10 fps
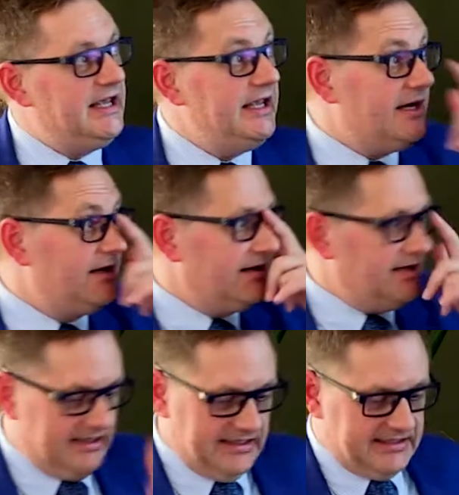here
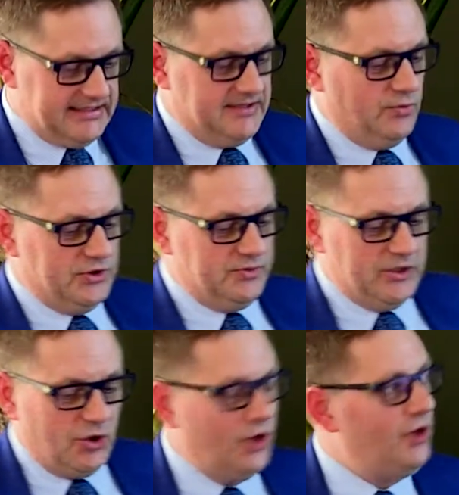is what we
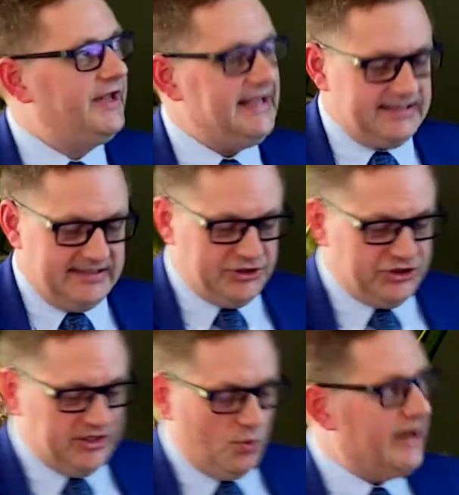call the
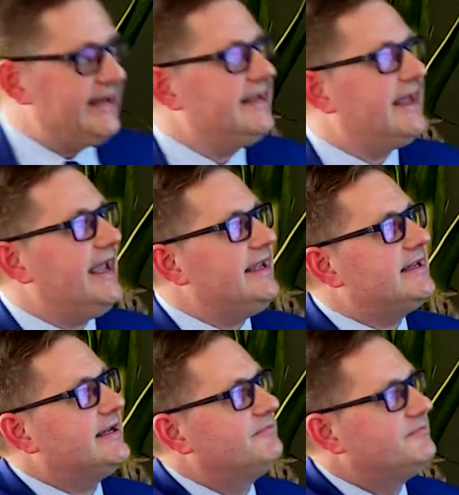Sdg Wedding
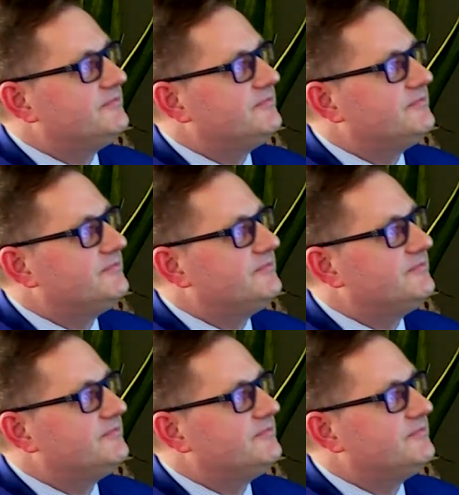Cake.